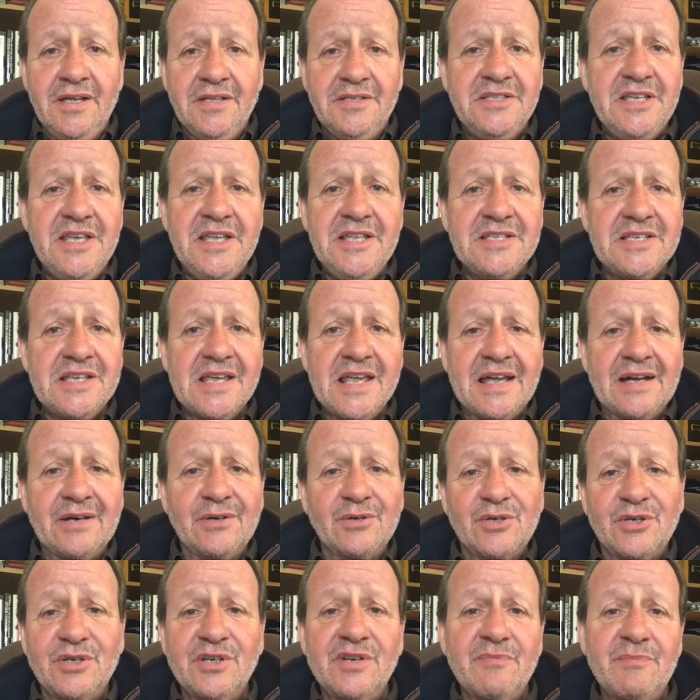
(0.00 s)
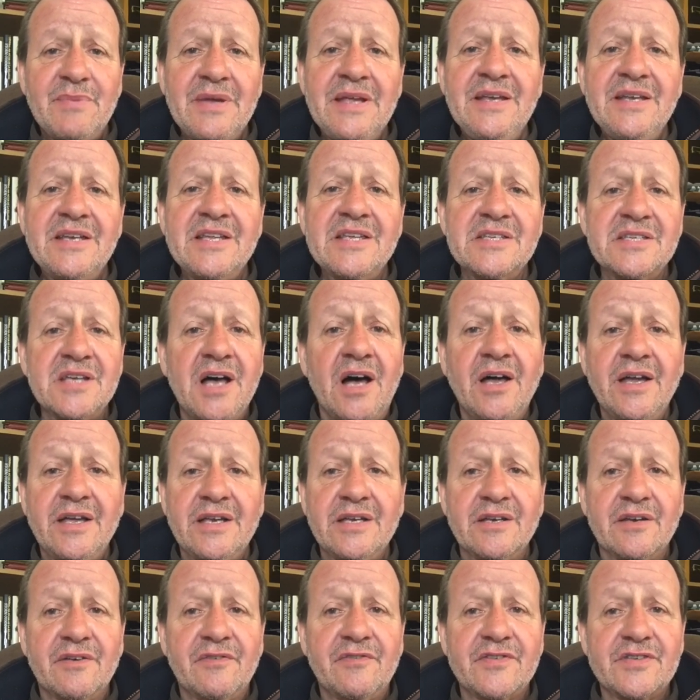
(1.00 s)
DTL could have been
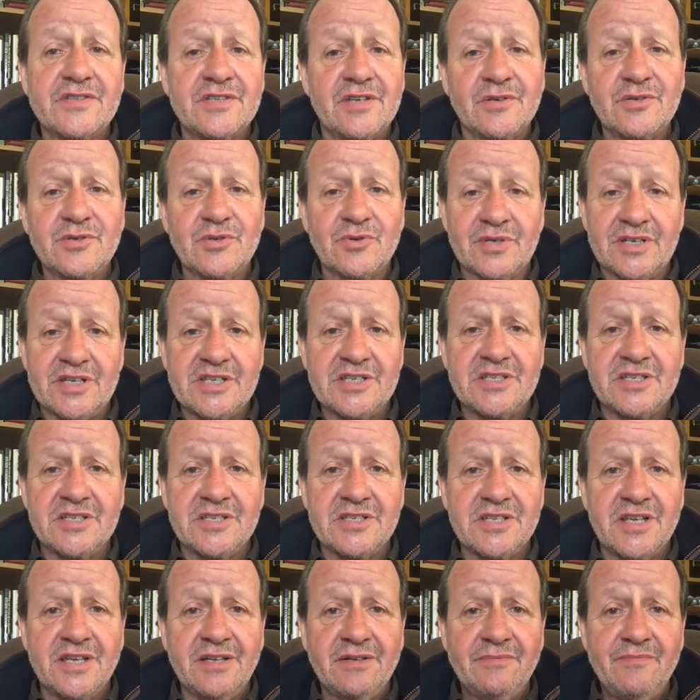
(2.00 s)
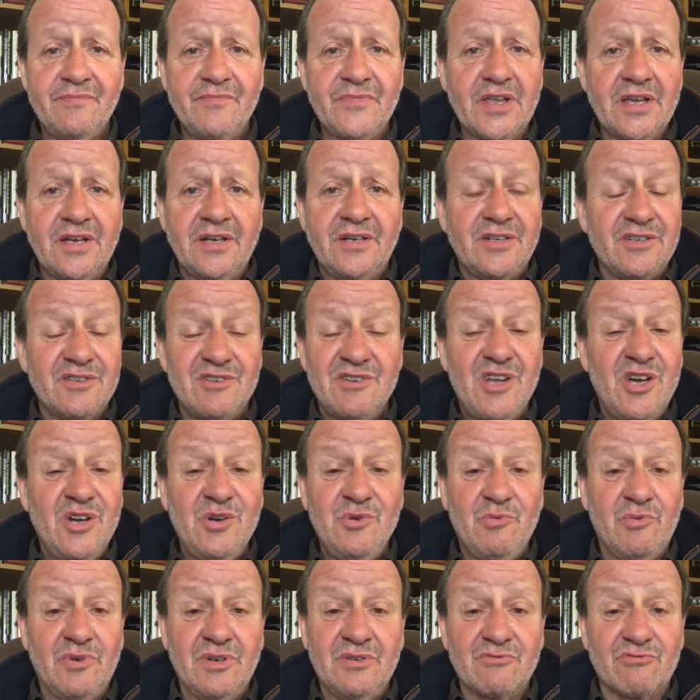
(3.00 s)
designed for social distancing no
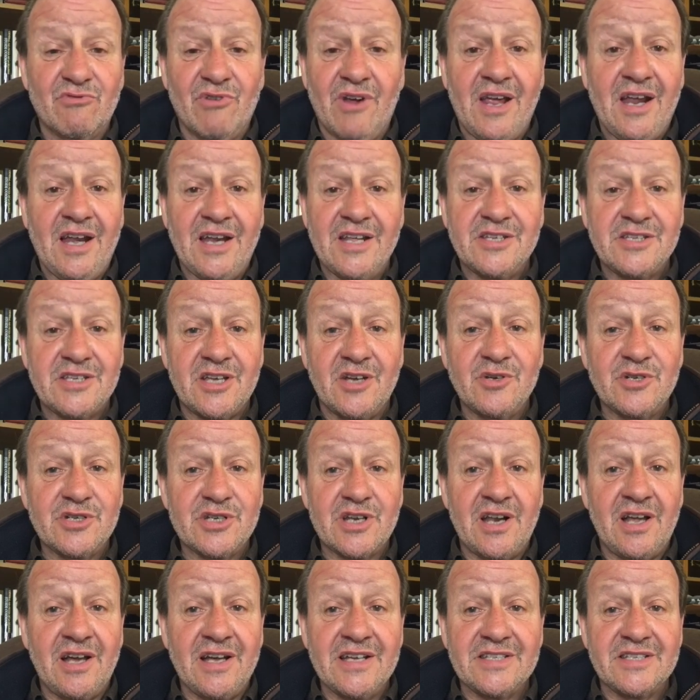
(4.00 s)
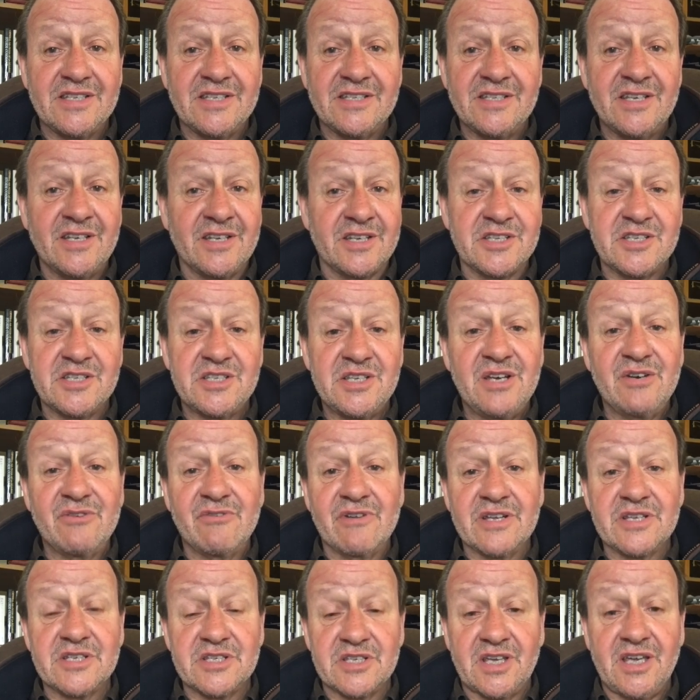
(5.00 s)
one really socialises at a
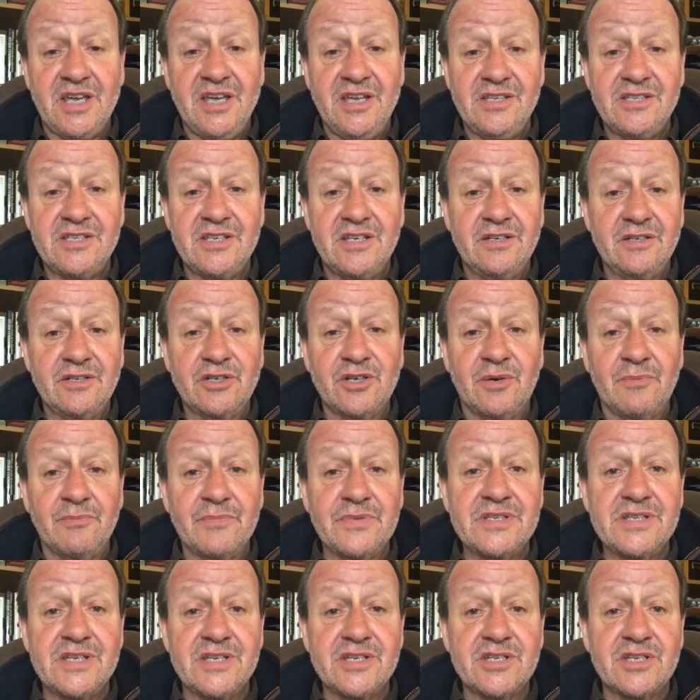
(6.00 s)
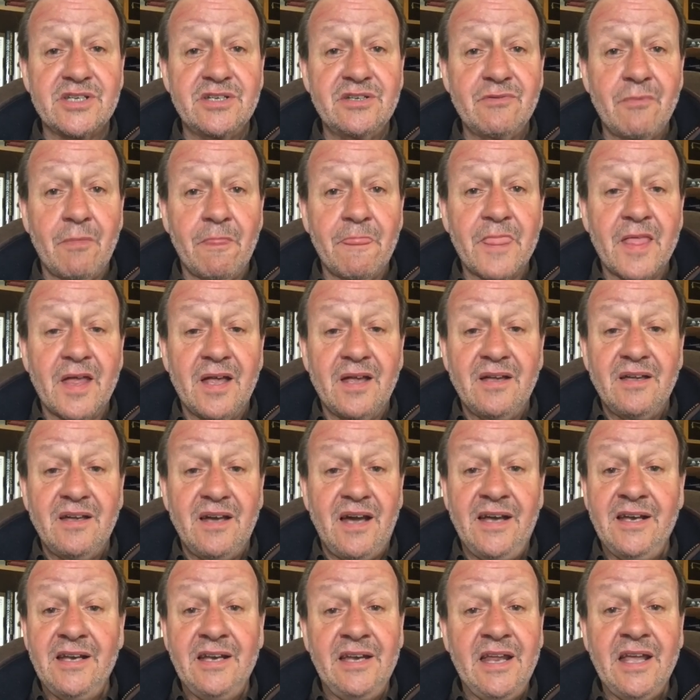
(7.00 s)
serious skeet competition.
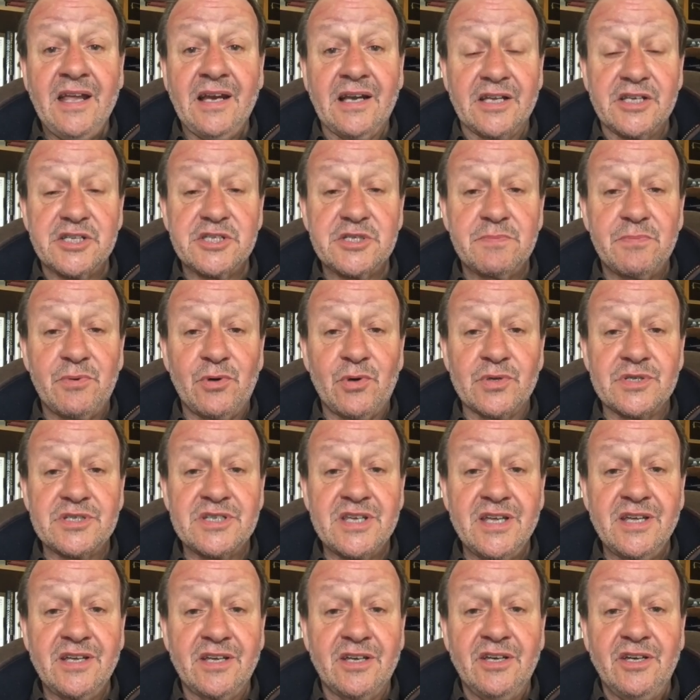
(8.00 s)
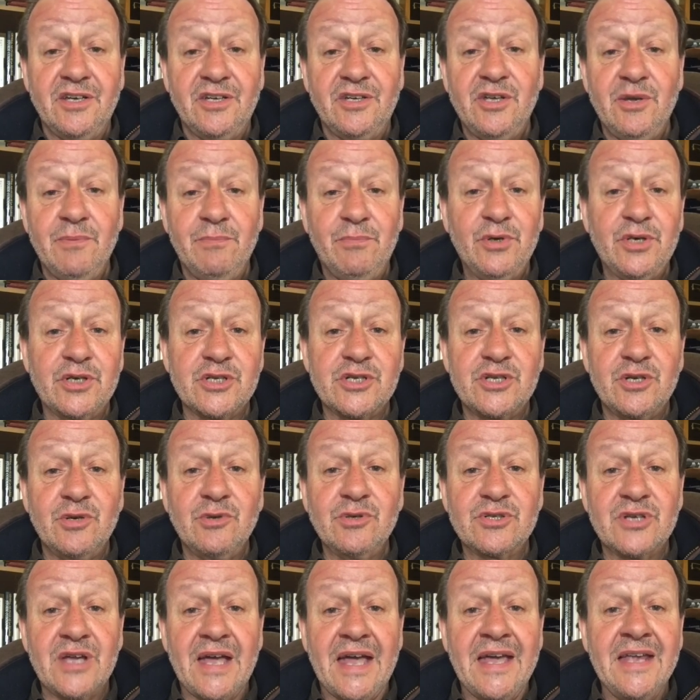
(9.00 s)
And in English sporting, you put a
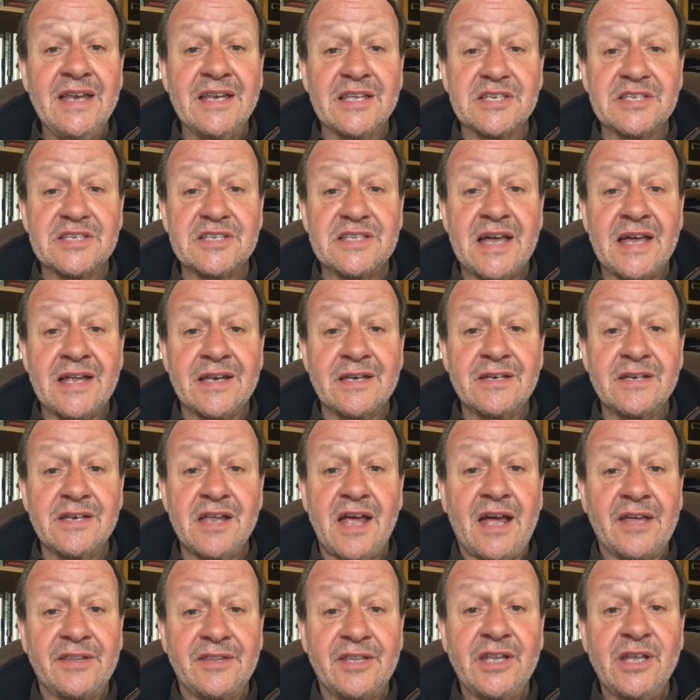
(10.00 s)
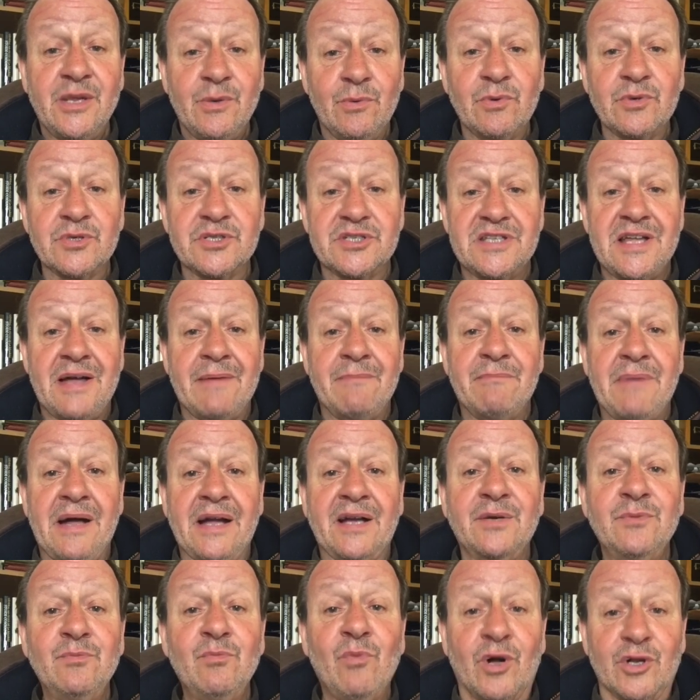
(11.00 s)
shooter in a stand and then you all stand
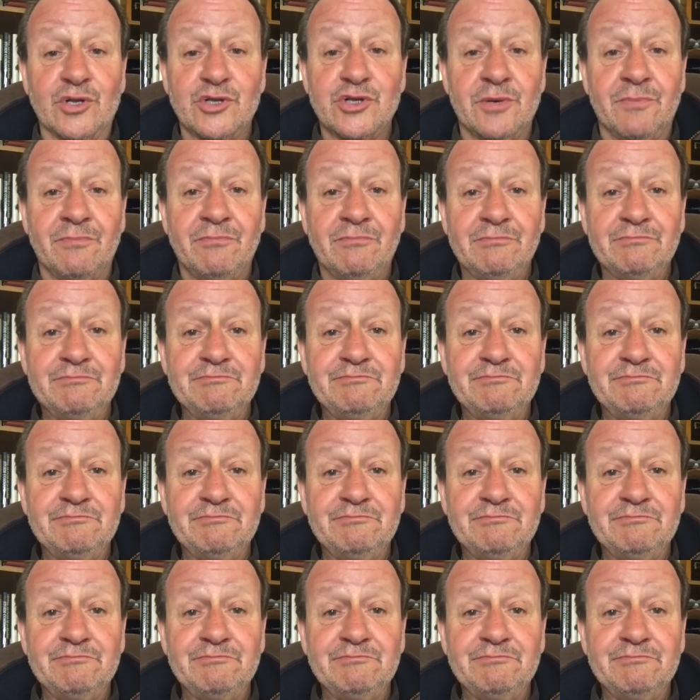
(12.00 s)
back and watch them.